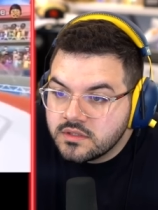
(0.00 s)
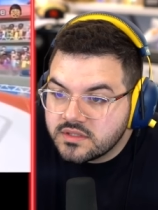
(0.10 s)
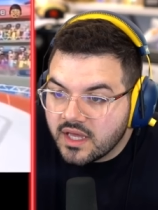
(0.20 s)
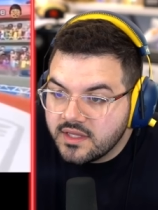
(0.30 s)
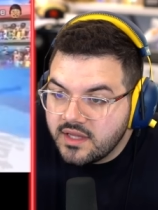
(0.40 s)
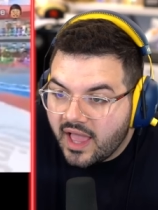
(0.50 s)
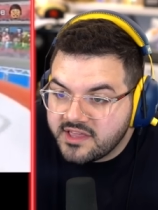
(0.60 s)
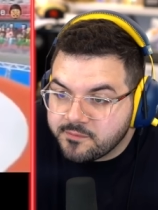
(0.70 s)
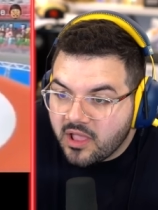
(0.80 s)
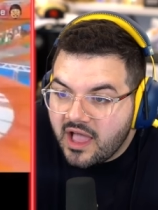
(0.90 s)
way nice more
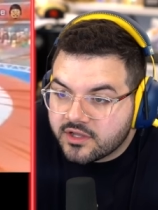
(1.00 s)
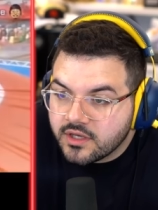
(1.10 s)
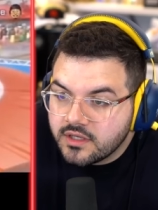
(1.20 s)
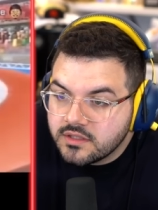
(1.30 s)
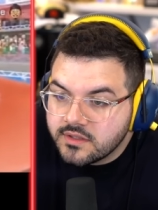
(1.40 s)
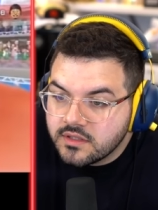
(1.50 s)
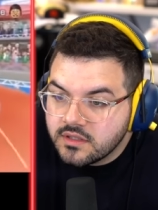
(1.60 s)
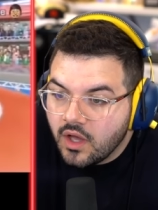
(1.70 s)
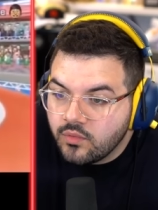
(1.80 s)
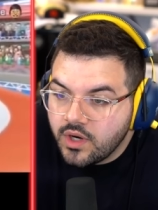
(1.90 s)
block. intense than I bargained
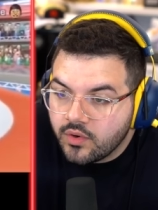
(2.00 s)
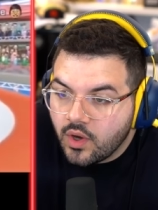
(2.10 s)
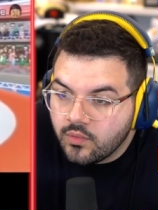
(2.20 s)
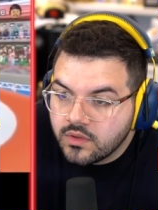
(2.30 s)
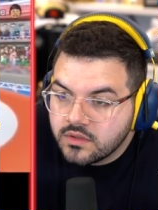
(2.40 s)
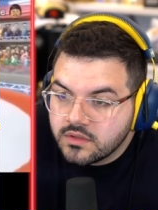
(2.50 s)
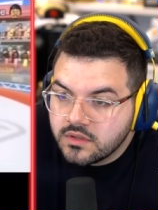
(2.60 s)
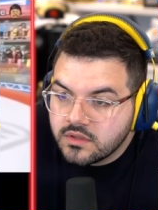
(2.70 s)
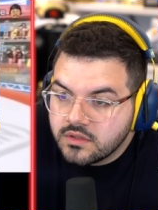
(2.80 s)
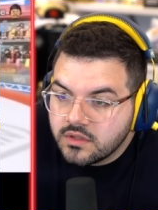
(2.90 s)
no, no, for no. on Sunday
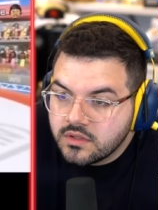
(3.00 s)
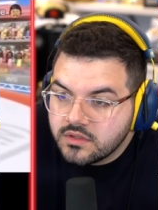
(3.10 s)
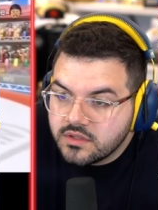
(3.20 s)
afternoon.